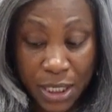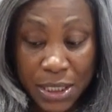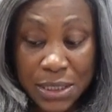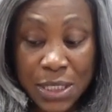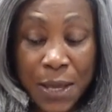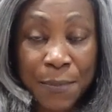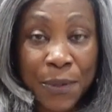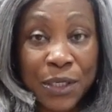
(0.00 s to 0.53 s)

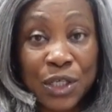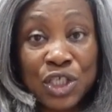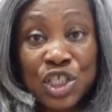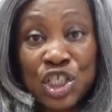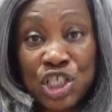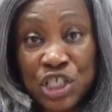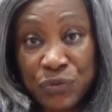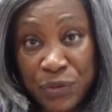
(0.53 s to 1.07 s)
So I'm gonna
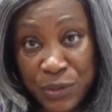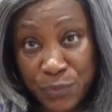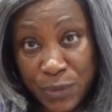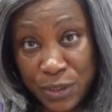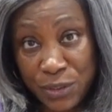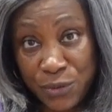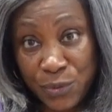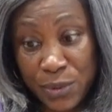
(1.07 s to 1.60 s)
share it
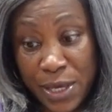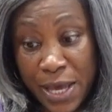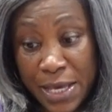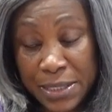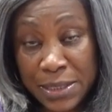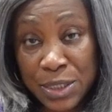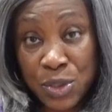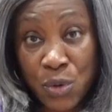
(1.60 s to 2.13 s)
with you
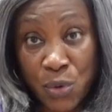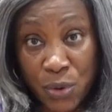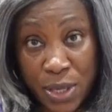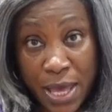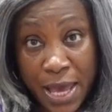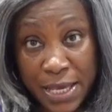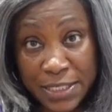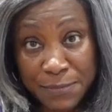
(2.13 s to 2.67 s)
guys. So
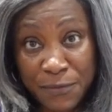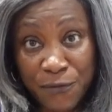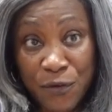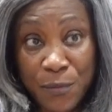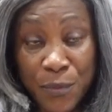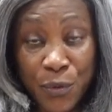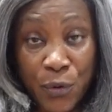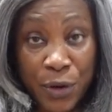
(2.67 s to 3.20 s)
guys,
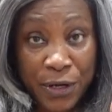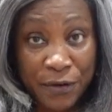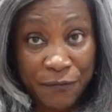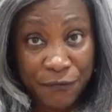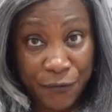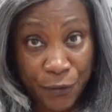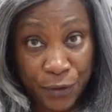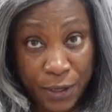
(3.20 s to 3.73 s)
before we go any
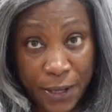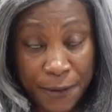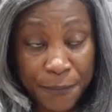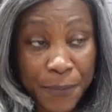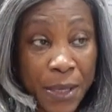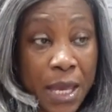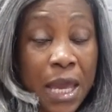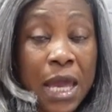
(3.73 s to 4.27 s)
further,
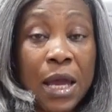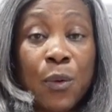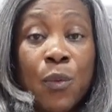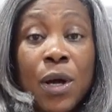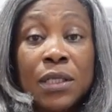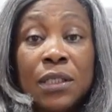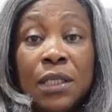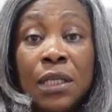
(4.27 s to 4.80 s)
I
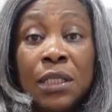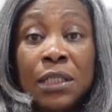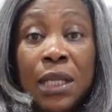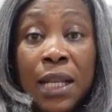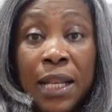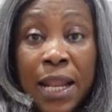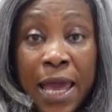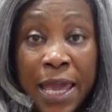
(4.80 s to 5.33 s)
want you to
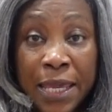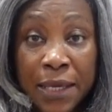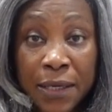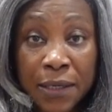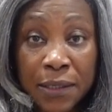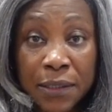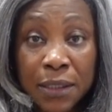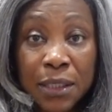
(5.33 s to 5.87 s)
like,
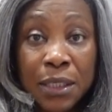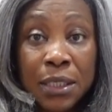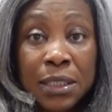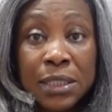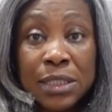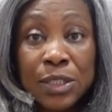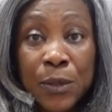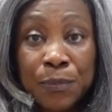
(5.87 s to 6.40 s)

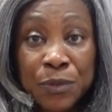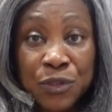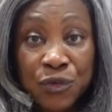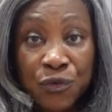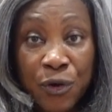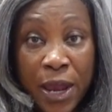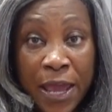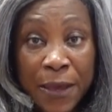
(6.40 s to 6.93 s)

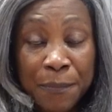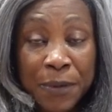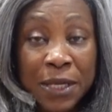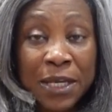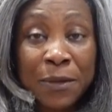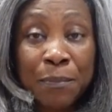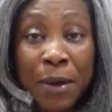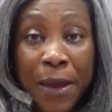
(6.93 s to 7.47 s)
subscribe,
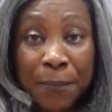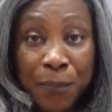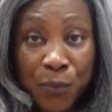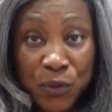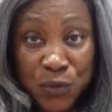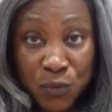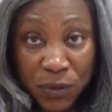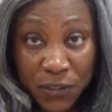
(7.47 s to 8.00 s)
hit my
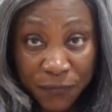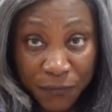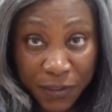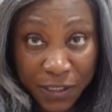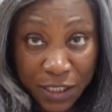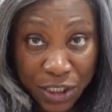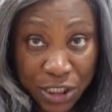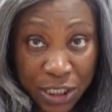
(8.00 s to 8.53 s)
post
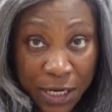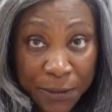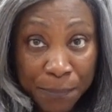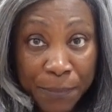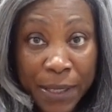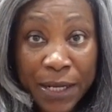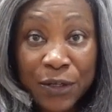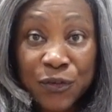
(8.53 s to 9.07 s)
notification
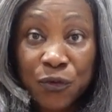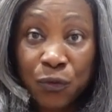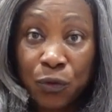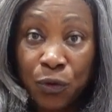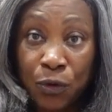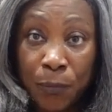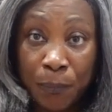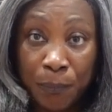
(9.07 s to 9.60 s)
bell so
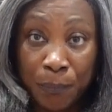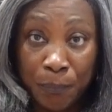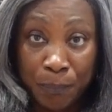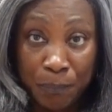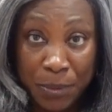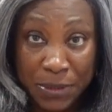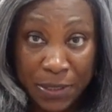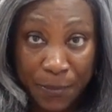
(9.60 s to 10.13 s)
you know
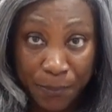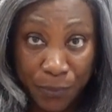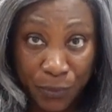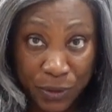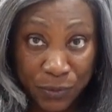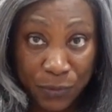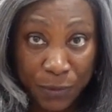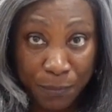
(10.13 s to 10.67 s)
miss a
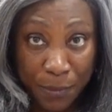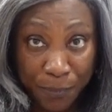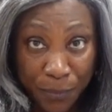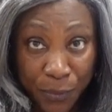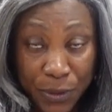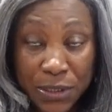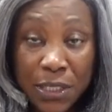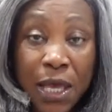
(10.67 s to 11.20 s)
post when I
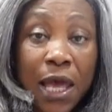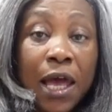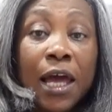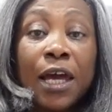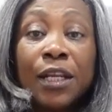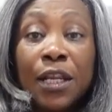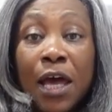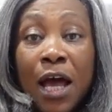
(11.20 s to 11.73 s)
post,
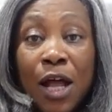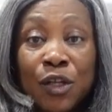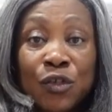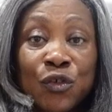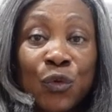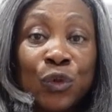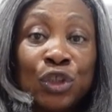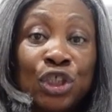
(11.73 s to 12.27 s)
and
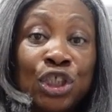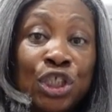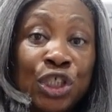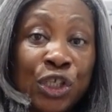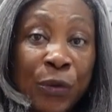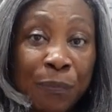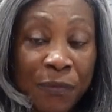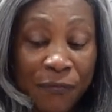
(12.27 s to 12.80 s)
also
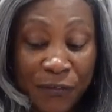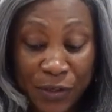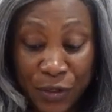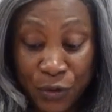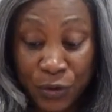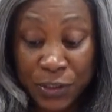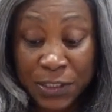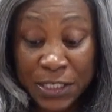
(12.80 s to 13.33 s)
share my
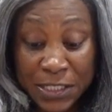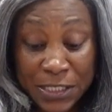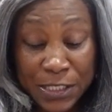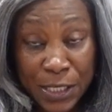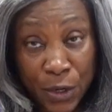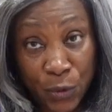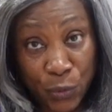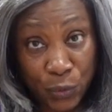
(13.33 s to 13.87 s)
video. This is
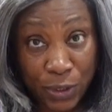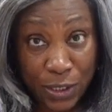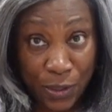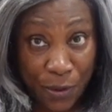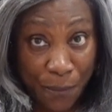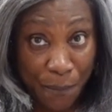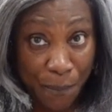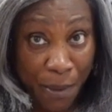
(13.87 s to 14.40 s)
a good
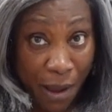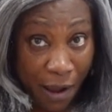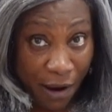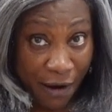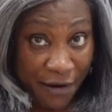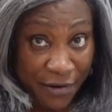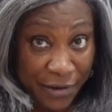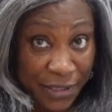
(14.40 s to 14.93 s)
little
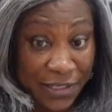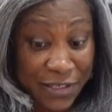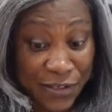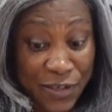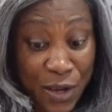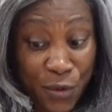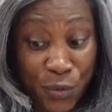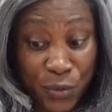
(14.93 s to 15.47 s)
bar. This
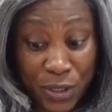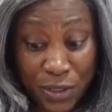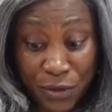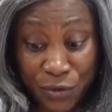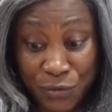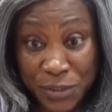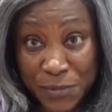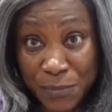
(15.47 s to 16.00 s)
is a good
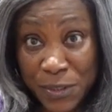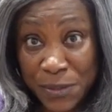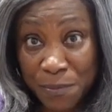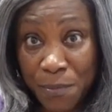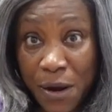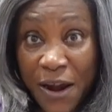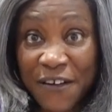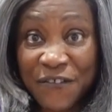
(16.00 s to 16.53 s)
little Christmas
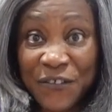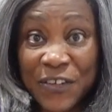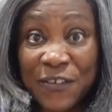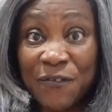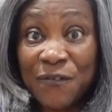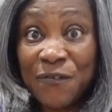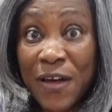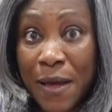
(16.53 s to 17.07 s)
bar for the
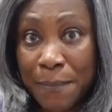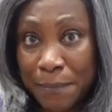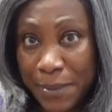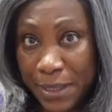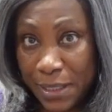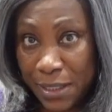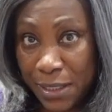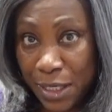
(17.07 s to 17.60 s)

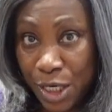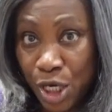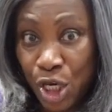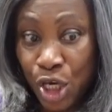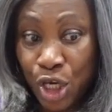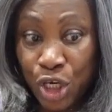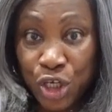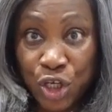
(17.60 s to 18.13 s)
family,
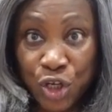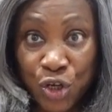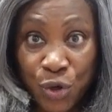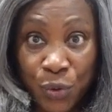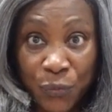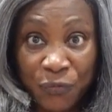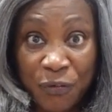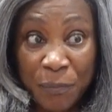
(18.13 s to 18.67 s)
you
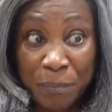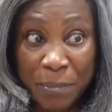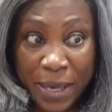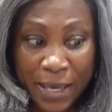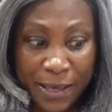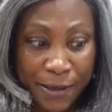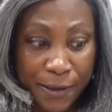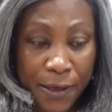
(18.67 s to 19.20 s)
know, for
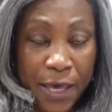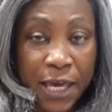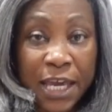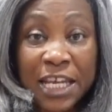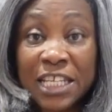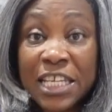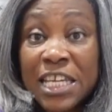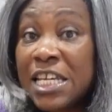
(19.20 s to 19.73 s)
make.
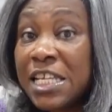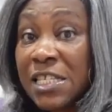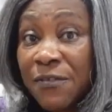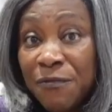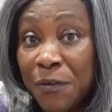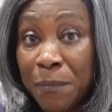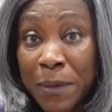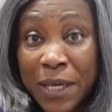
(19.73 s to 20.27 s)
It's easy
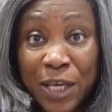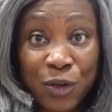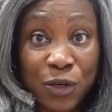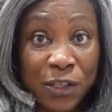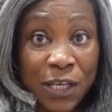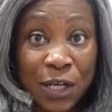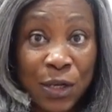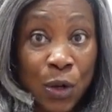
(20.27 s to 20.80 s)
for make, it
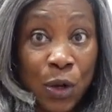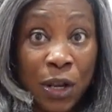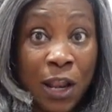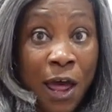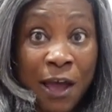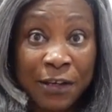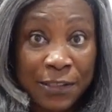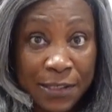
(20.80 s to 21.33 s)
not take no
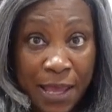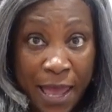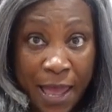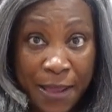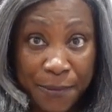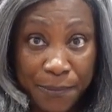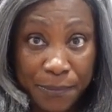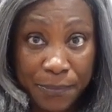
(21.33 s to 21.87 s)
long
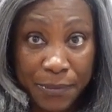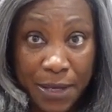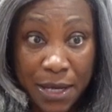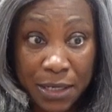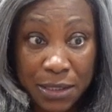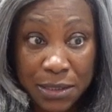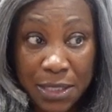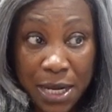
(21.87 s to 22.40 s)
time. You
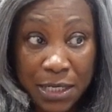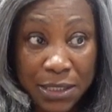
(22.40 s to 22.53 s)
understand?